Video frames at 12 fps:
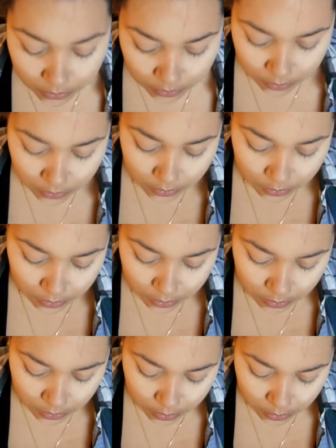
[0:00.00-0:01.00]
concealer,
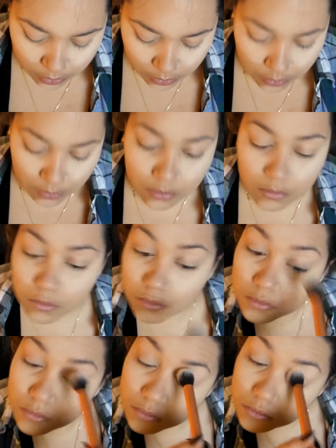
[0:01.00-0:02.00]
and I just want to
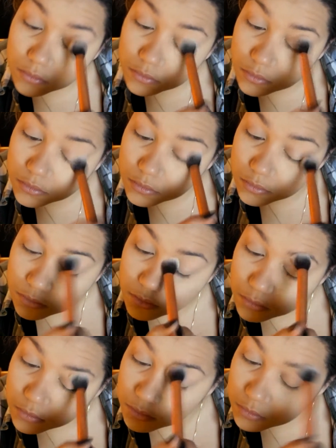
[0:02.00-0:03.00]
make sure all of that
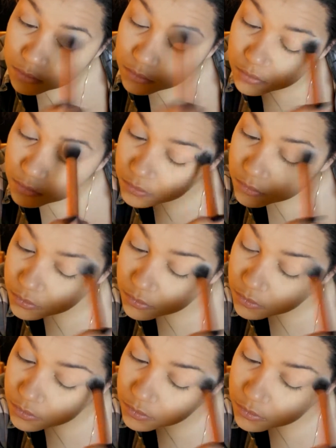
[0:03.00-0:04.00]
is dry
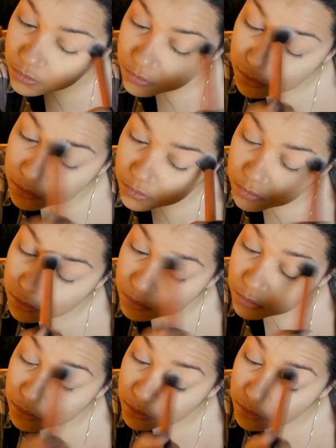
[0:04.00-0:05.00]
and so that the
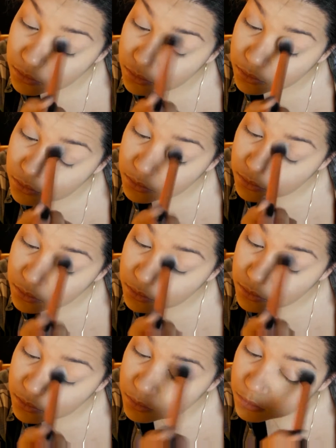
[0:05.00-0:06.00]
eyeshadow doesn't stick
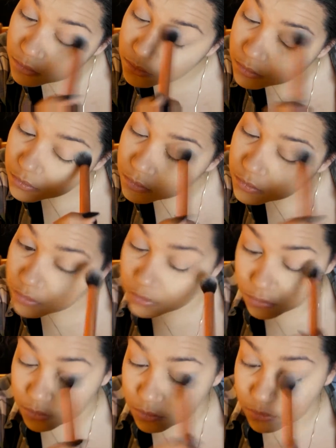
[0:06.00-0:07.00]
to any excess
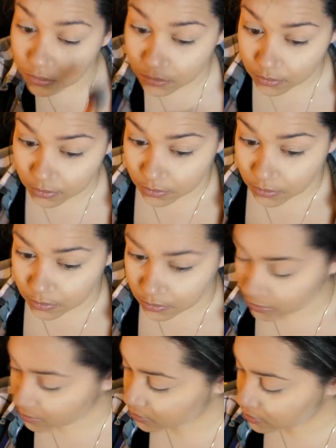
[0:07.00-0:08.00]
wet
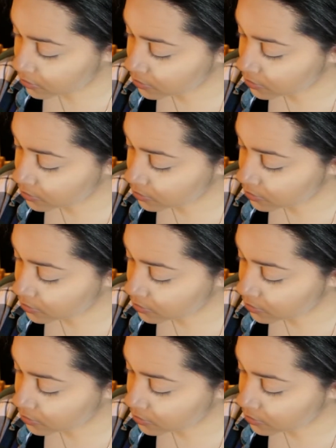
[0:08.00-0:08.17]
spots.